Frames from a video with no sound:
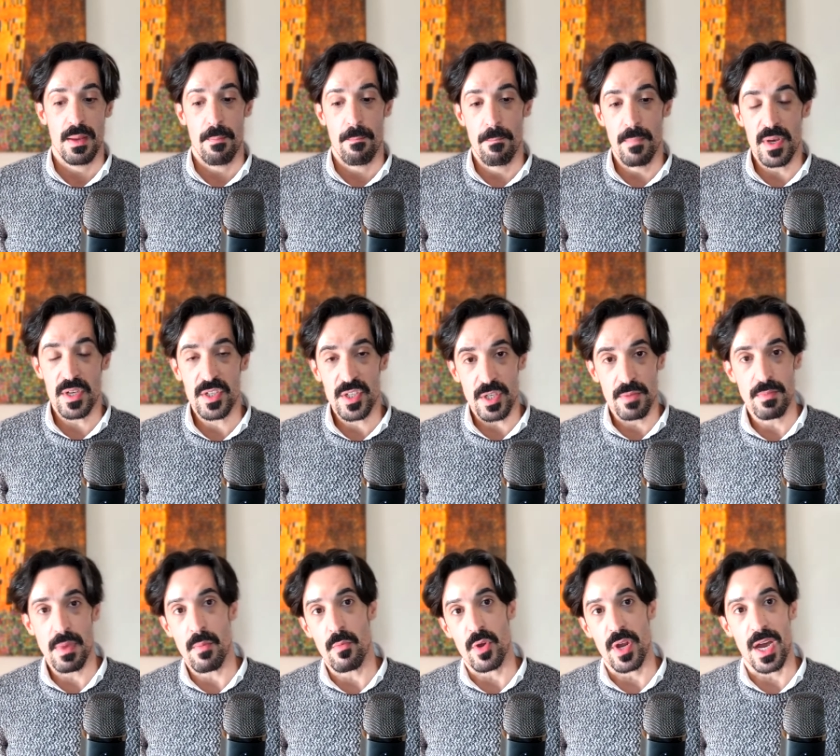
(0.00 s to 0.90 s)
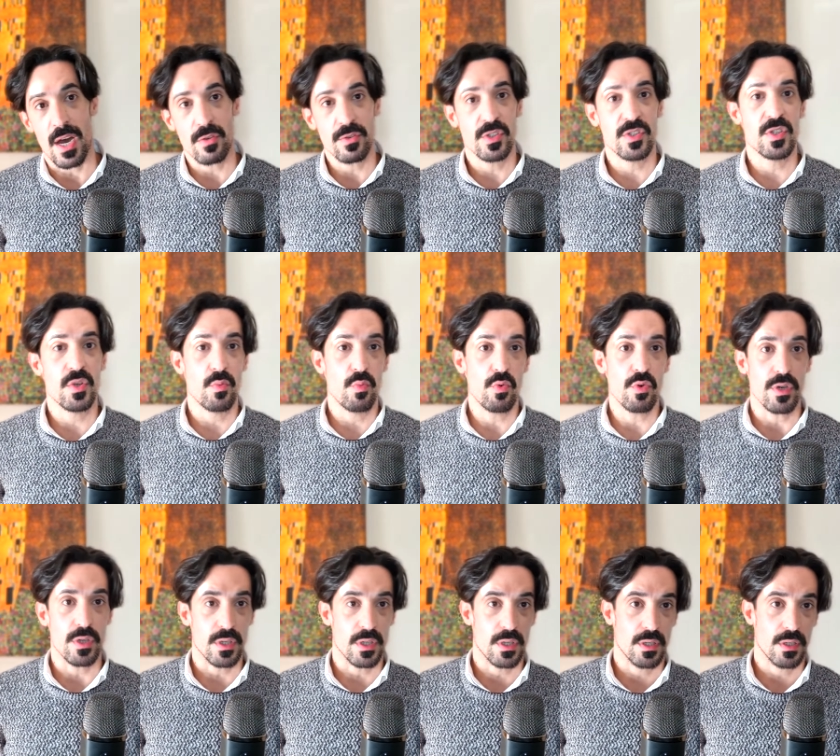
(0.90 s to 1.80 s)
Muscle memory, how does it
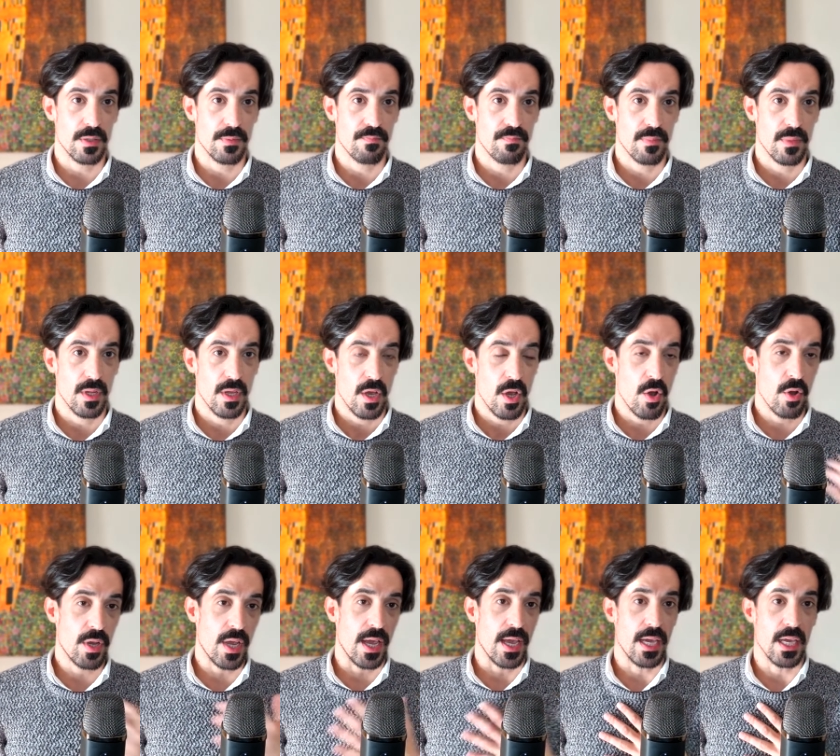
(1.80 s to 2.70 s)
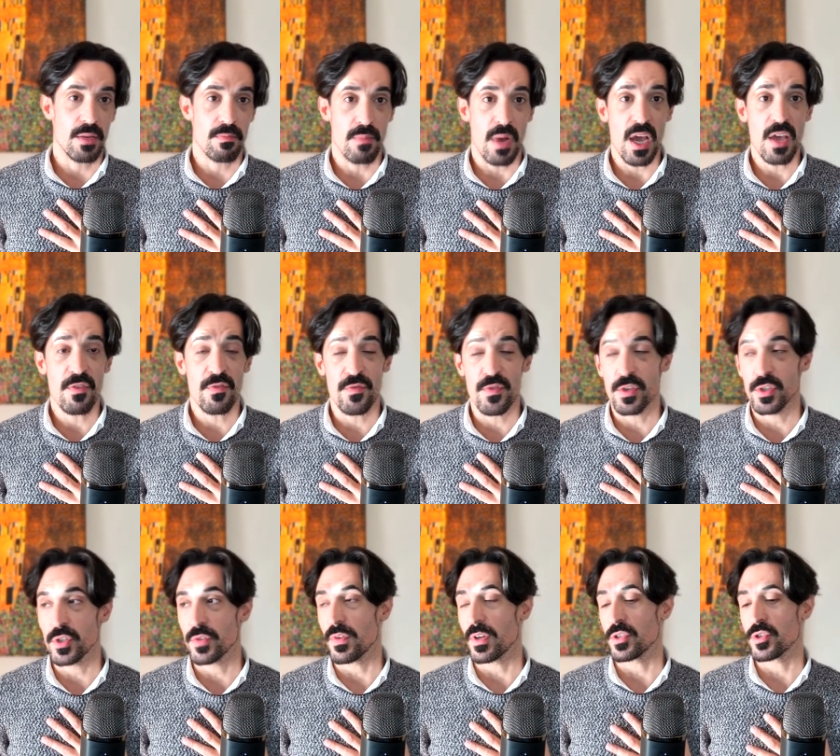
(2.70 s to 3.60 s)
work? Okay, in my
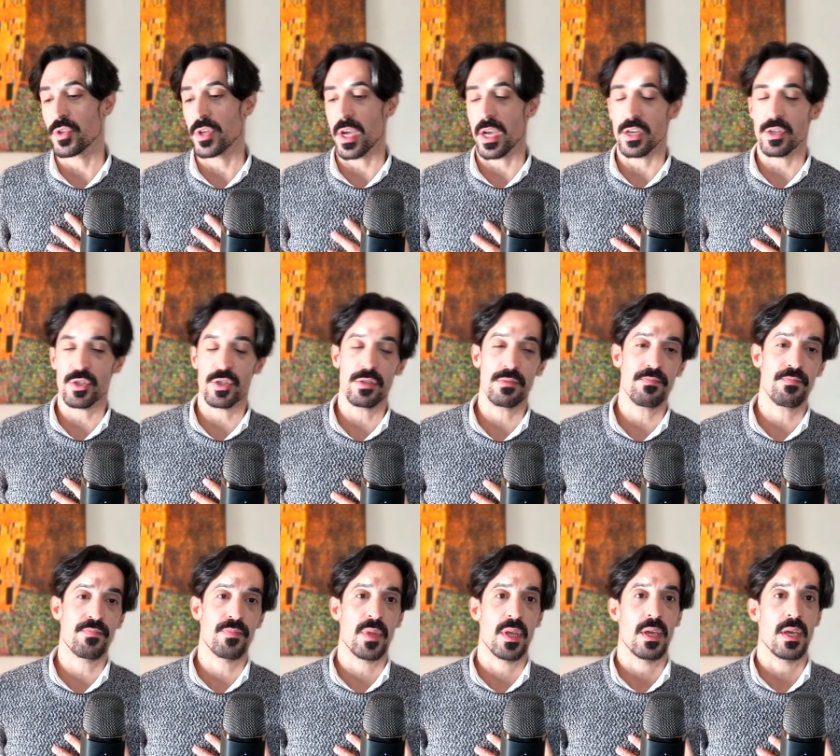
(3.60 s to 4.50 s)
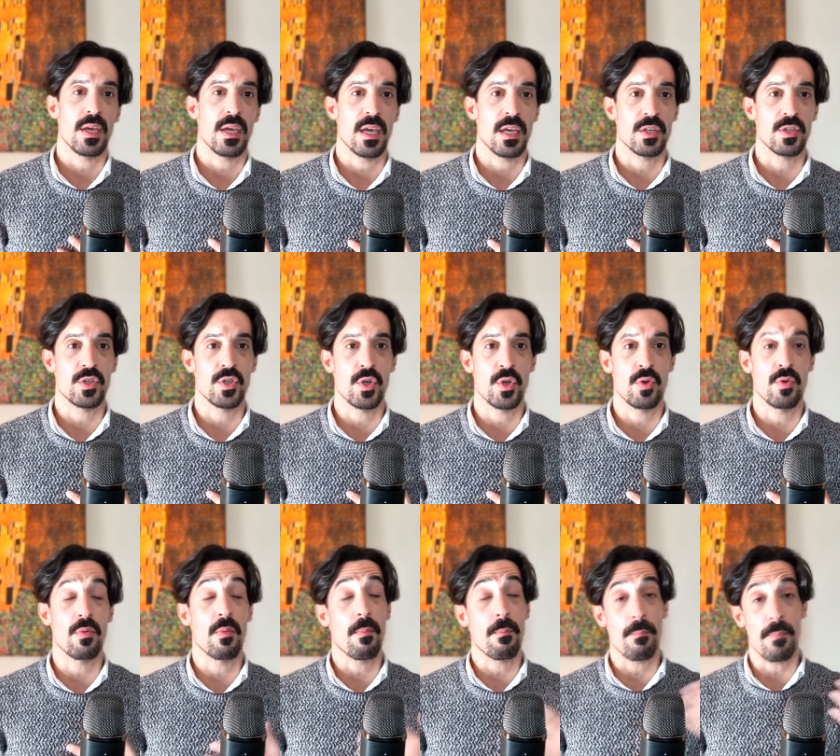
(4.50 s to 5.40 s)
field of education, as
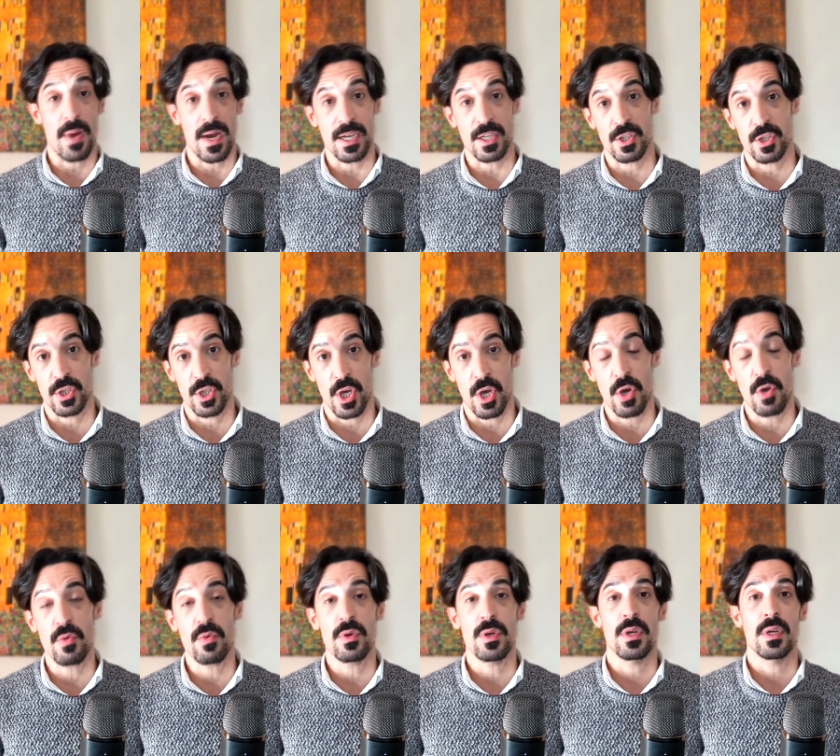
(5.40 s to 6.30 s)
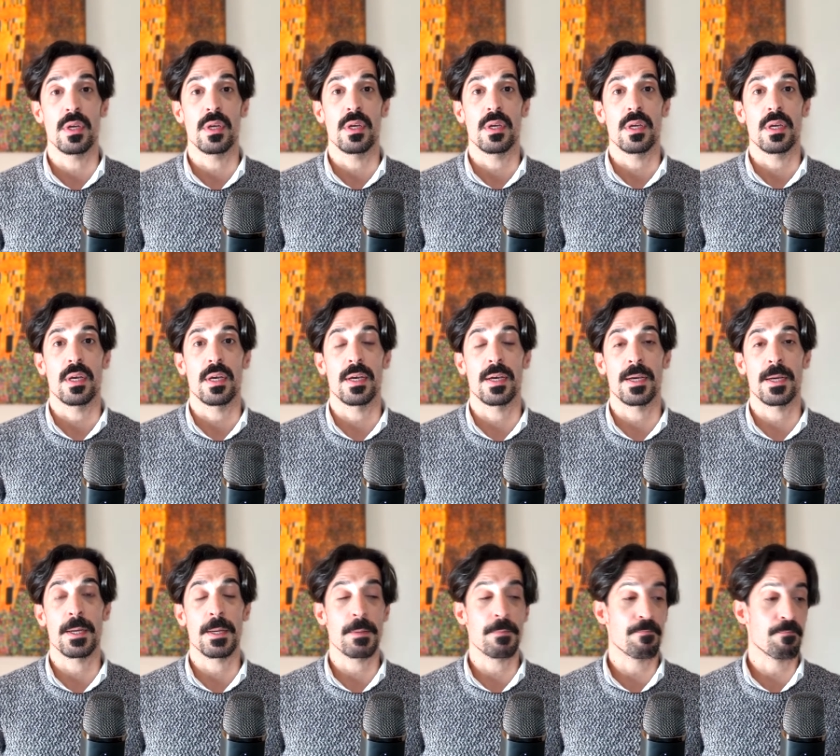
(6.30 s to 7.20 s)
you might know,
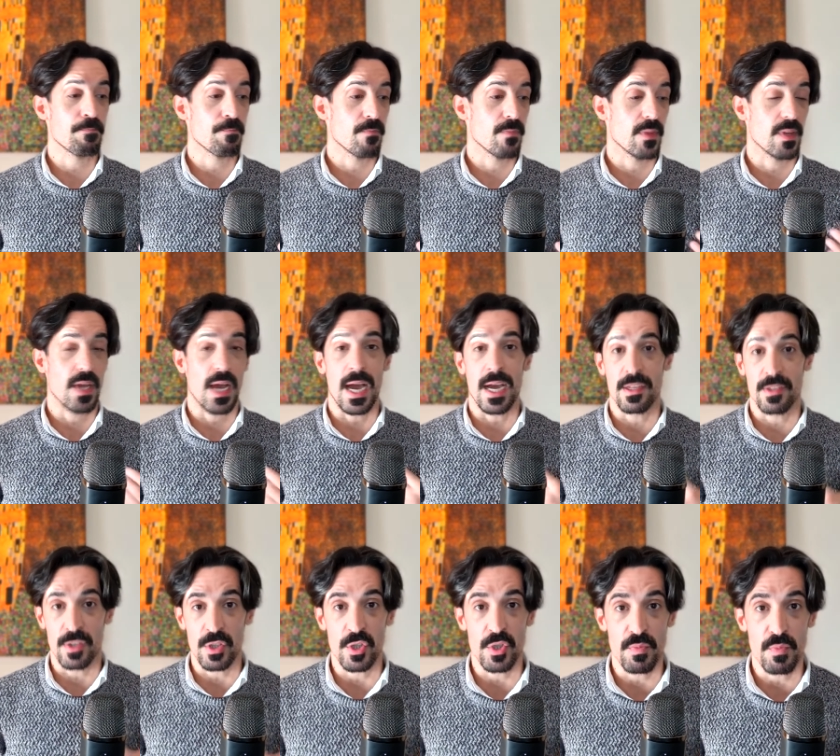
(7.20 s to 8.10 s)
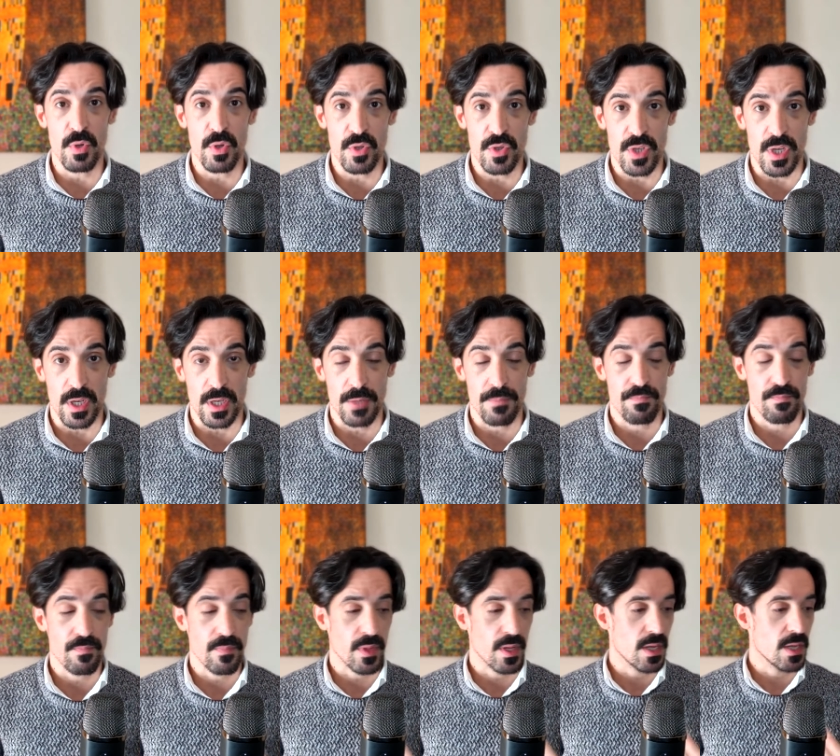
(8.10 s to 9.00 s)
I teach music.
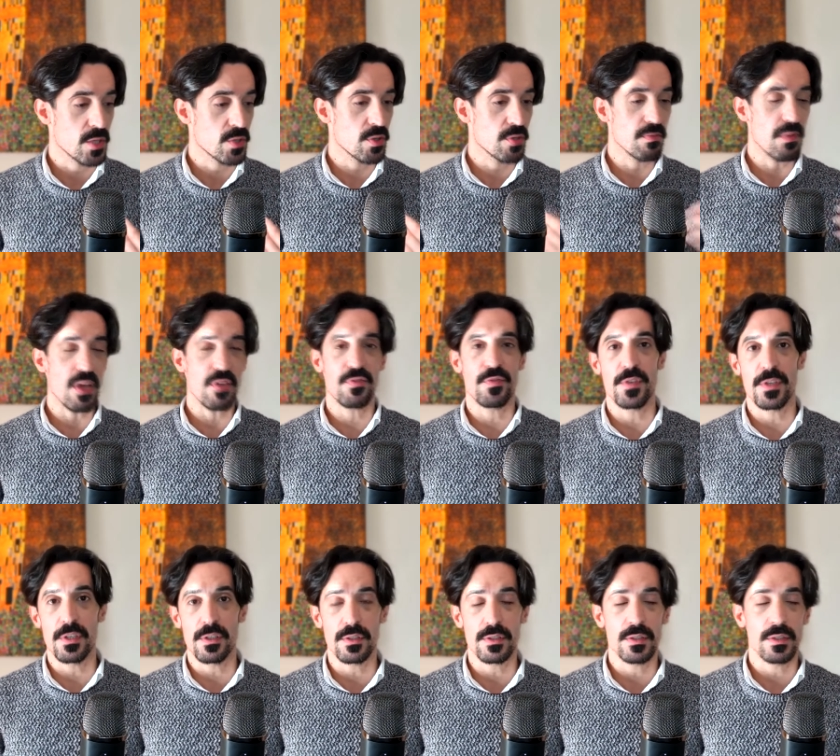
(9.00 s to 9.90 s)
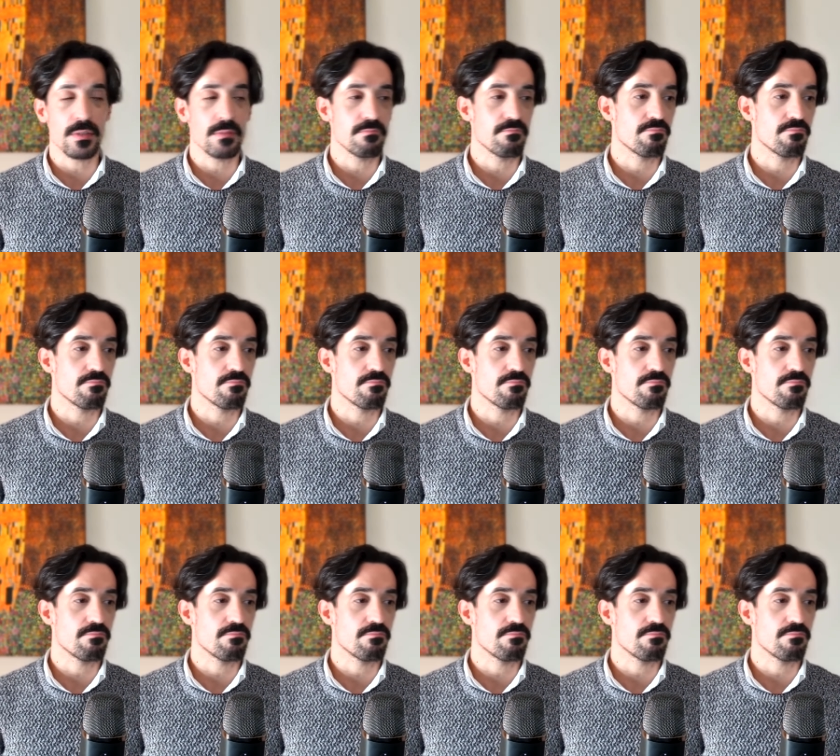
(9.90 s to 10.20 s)
So in my field,